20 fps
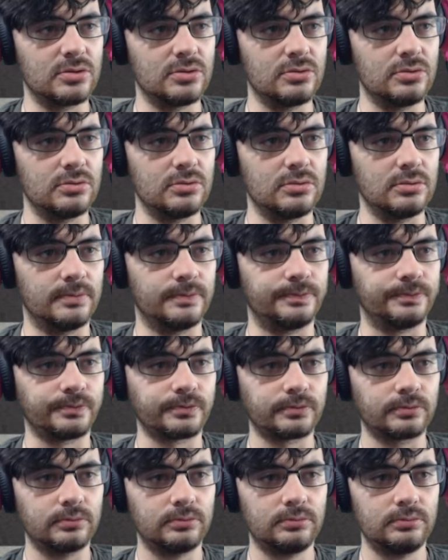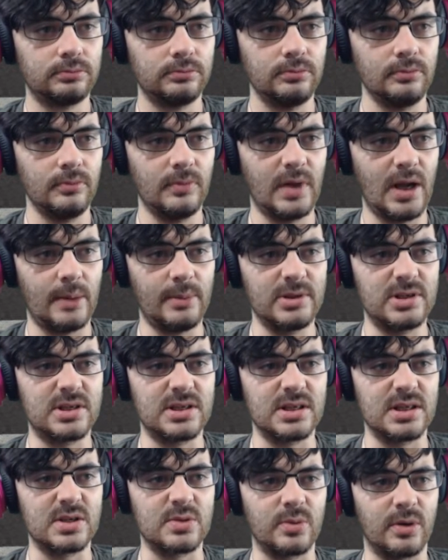ooh, how much
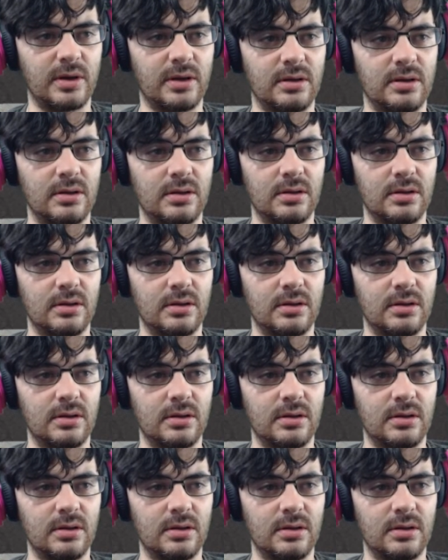is this one?